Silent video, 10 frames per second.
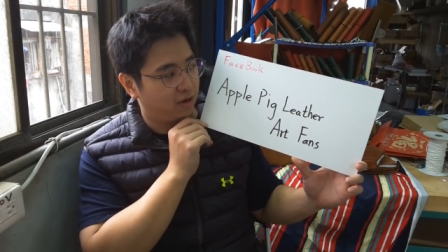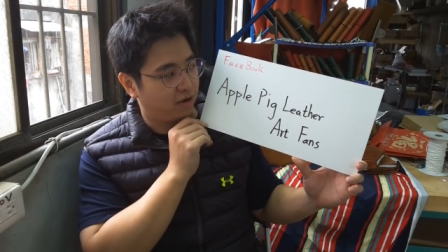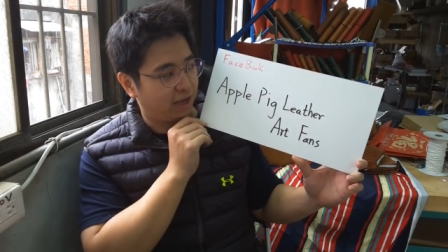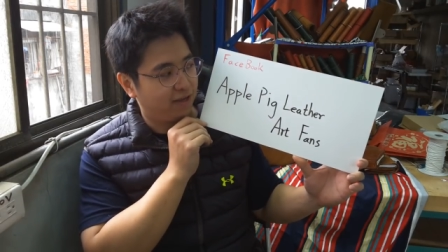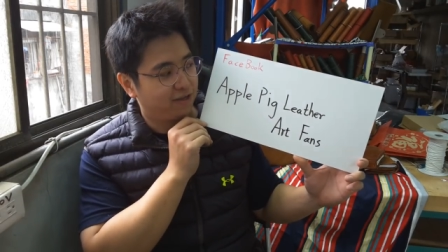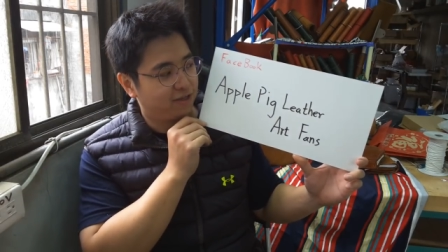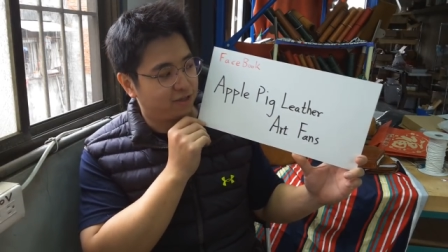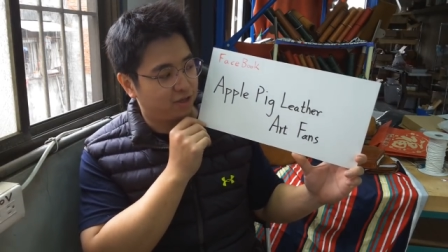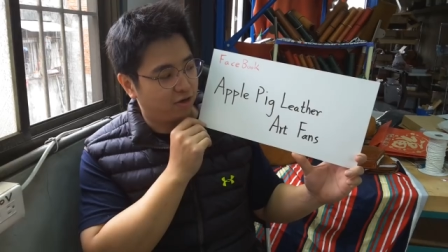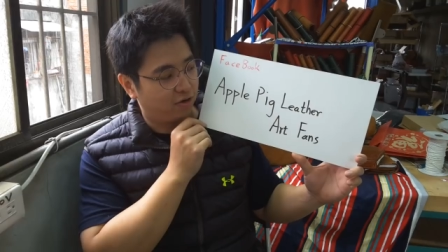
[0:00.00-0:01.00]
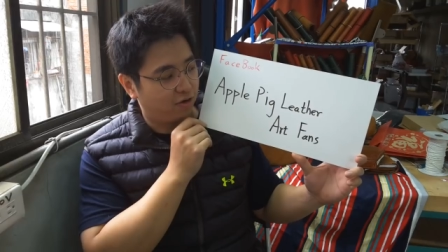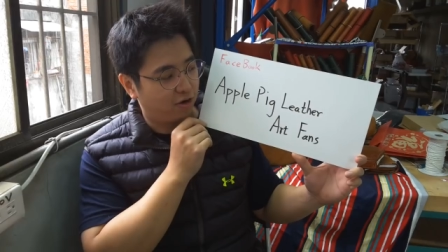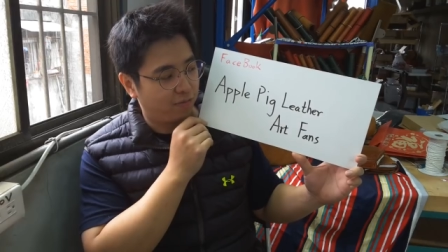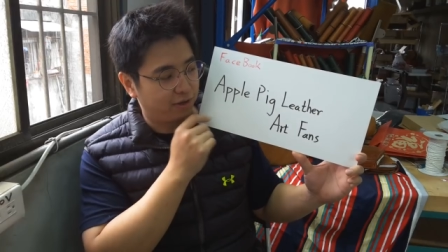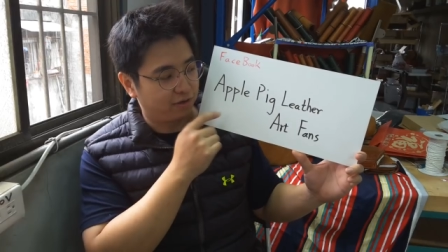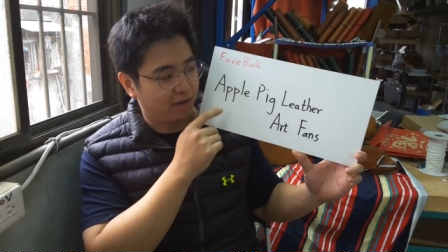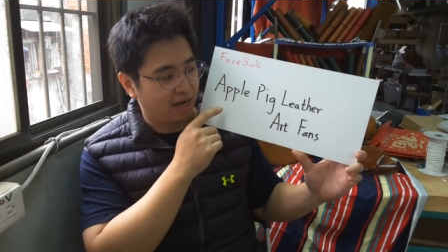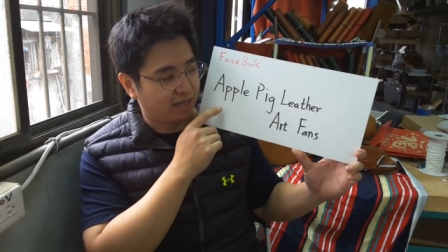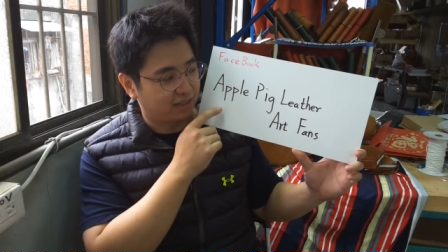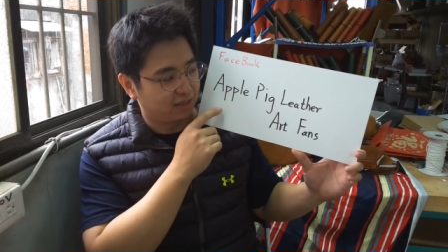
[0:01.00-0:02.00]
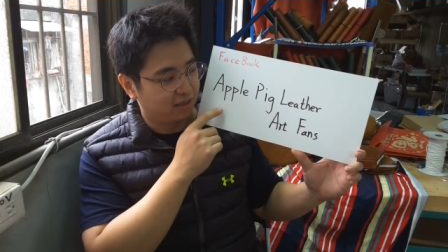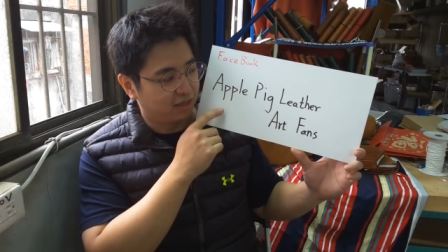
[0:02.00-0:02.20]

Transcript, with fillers: okay so hope you guys